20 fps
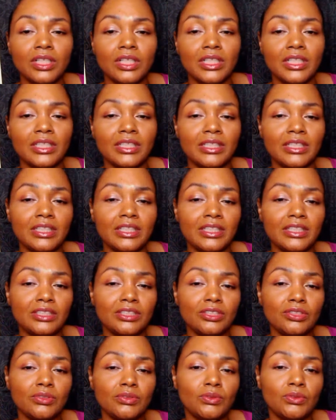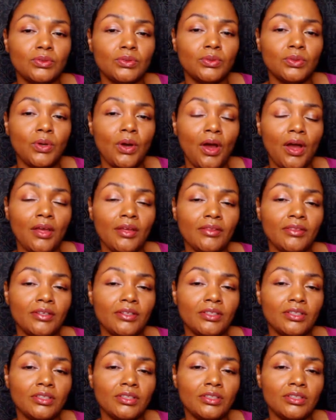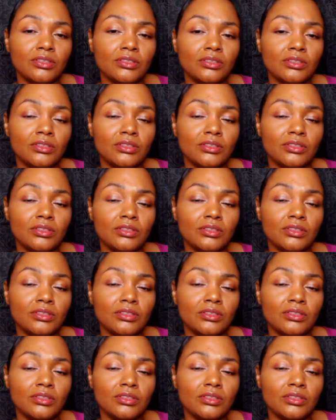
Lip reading: and getting to the